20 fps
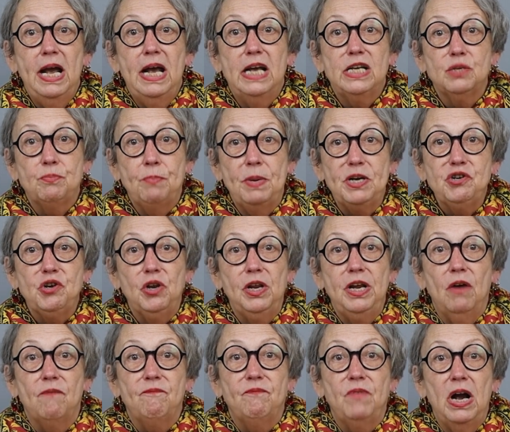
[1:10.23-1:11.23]
especially
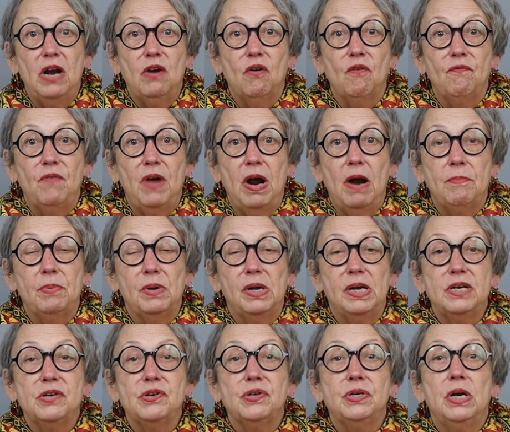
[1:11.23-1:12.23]
on finer
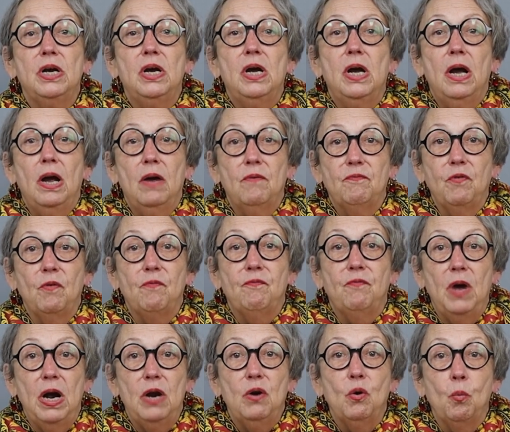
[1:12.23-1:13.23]
fabrics and for
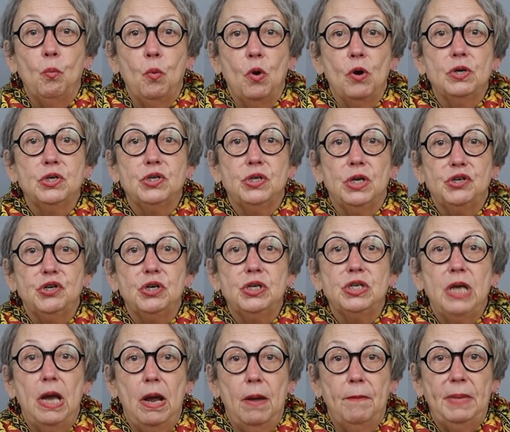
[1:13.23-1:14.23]
finer work such as
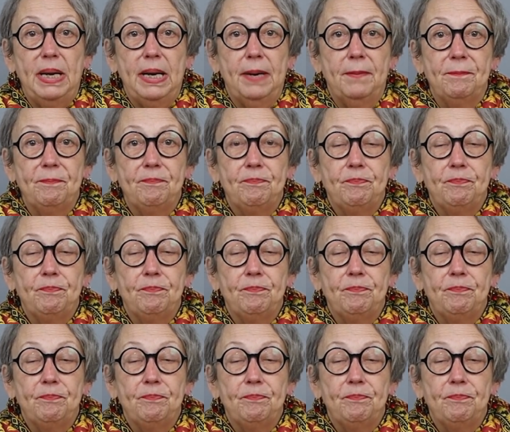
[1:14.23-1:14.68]
hemming.